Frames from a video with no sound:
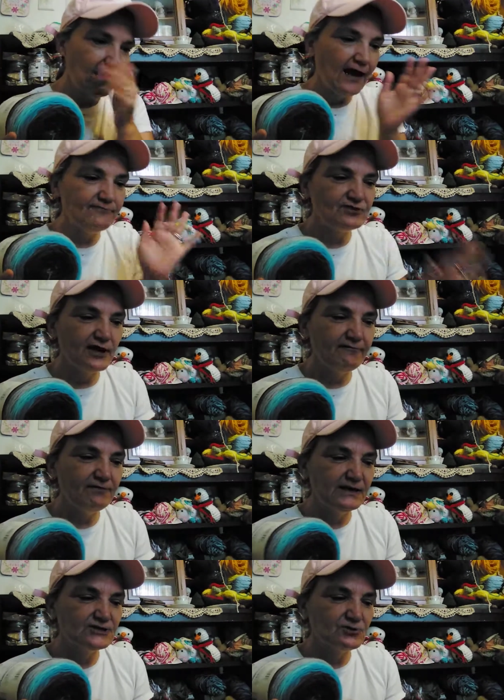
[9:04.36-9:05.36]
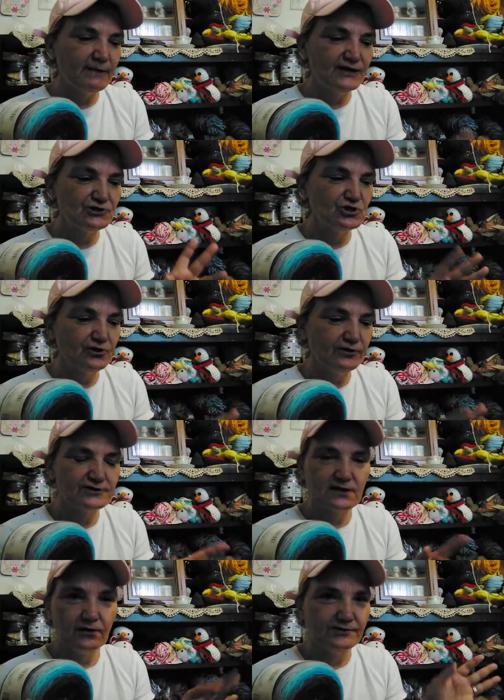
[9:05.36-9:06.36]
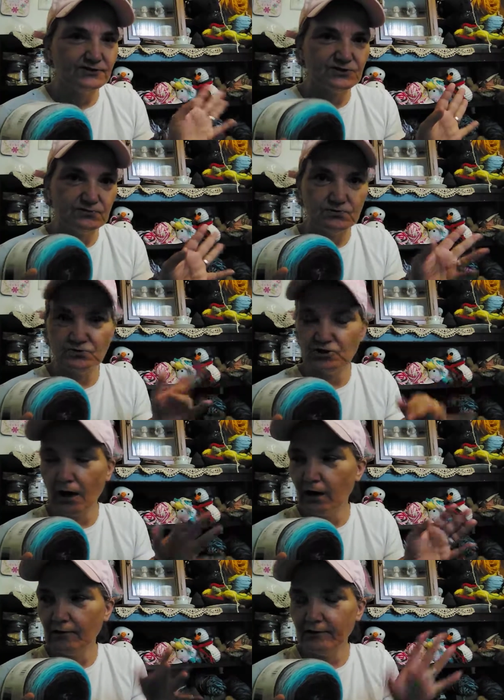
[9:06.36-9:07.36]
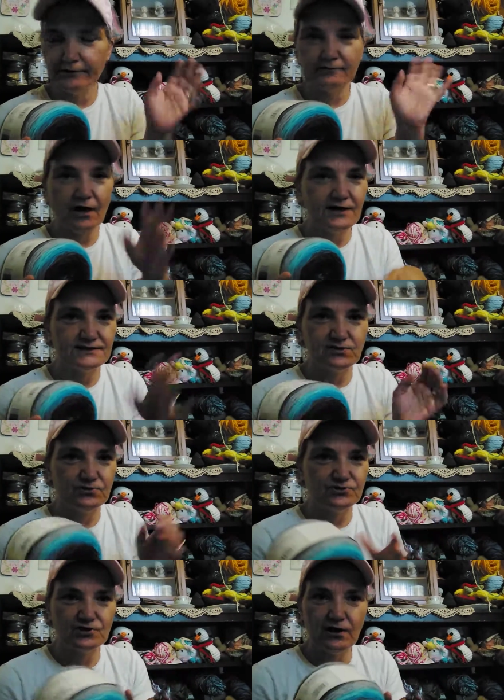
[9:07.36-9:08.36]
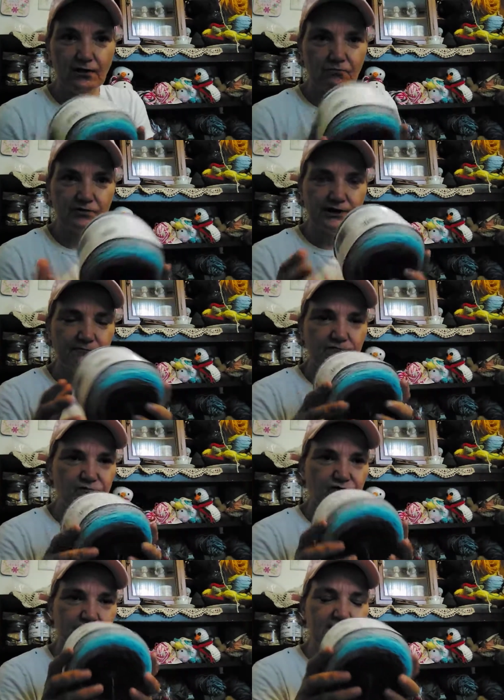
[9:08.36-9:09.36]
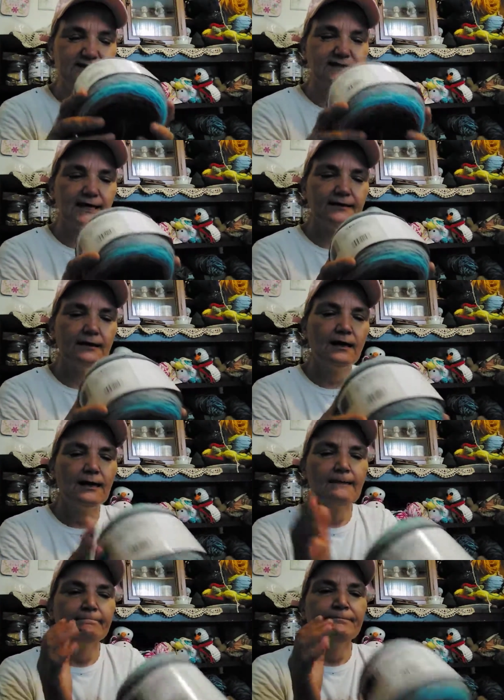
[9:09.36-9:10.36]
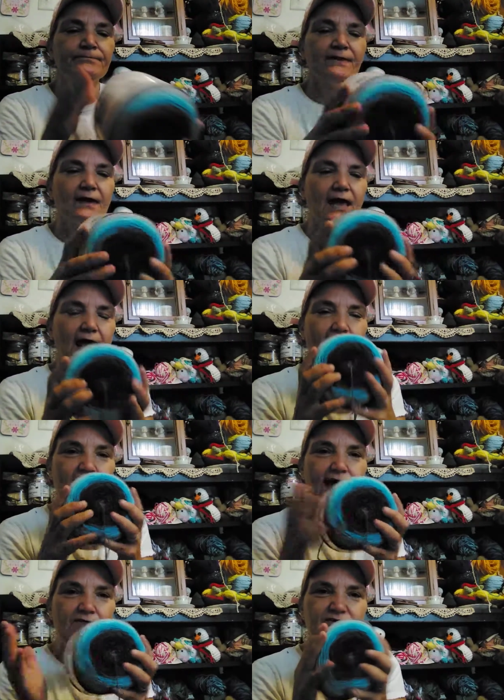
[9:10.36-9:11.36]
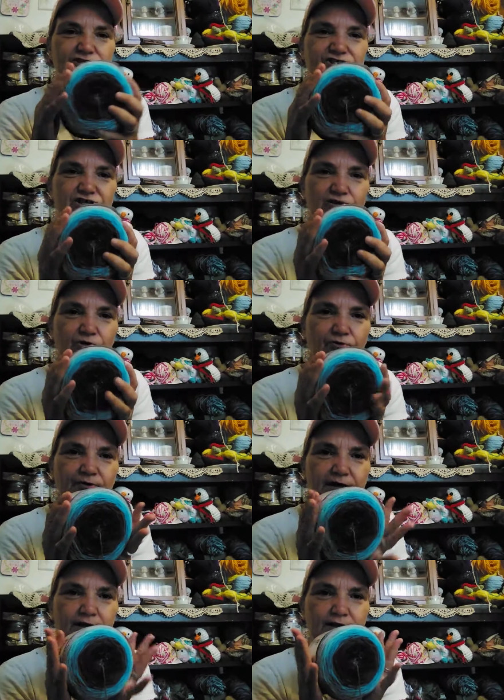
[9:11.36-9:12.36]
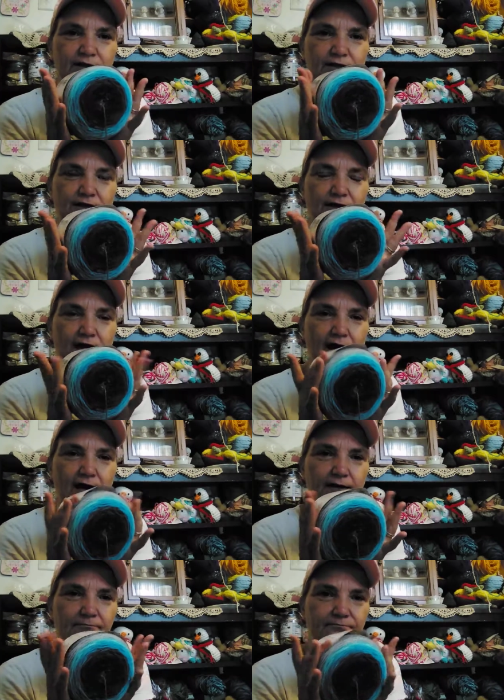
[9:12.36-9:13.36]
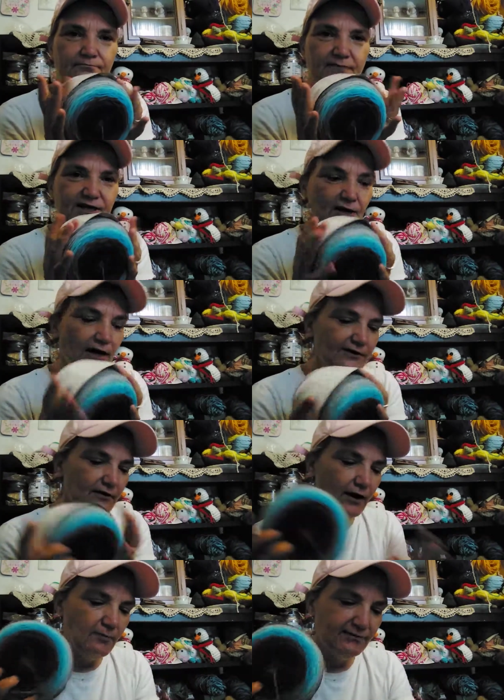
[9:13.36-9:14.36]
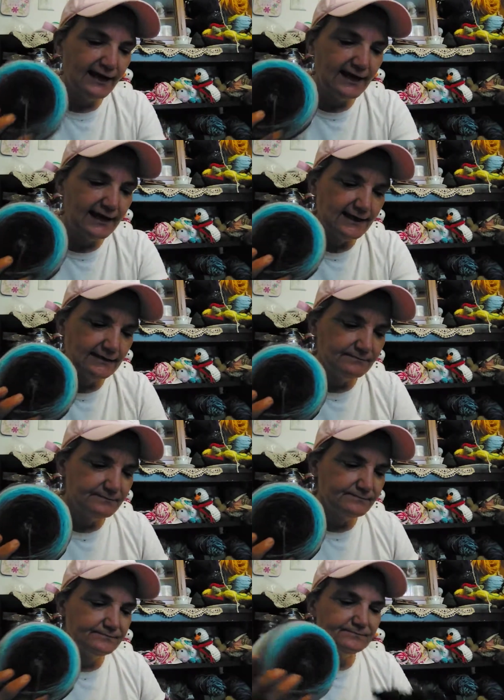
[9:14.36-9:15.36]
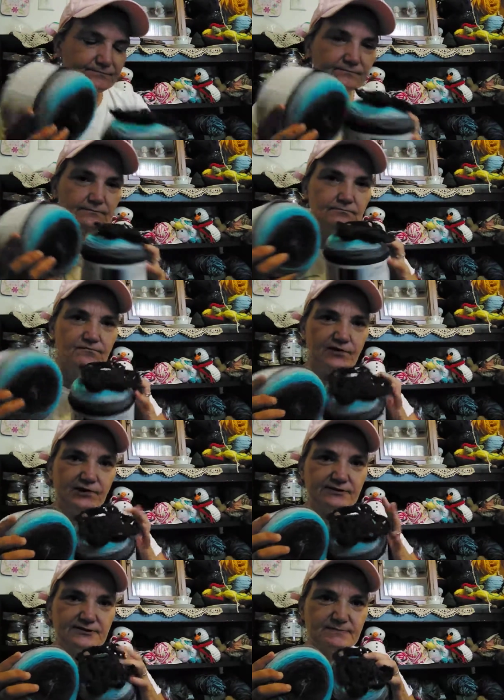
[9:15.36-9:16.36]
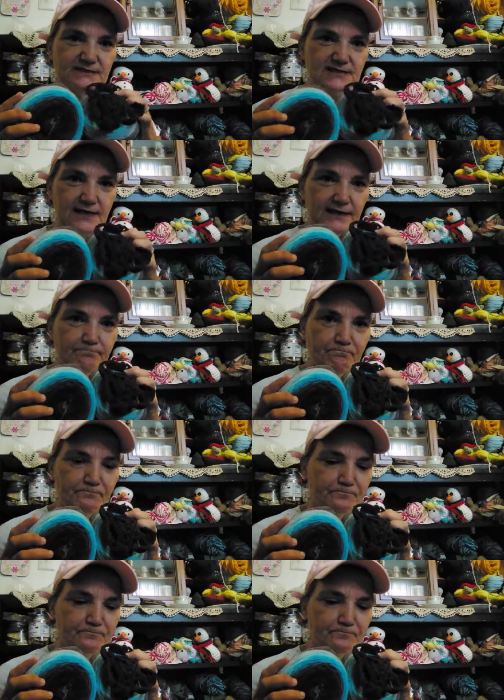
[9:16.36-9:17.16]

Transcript: after I finish my sugar skulls shawl or lost soul shawl, whatever you want to say it. And I would do um, my daughter a blanket for Christmas time.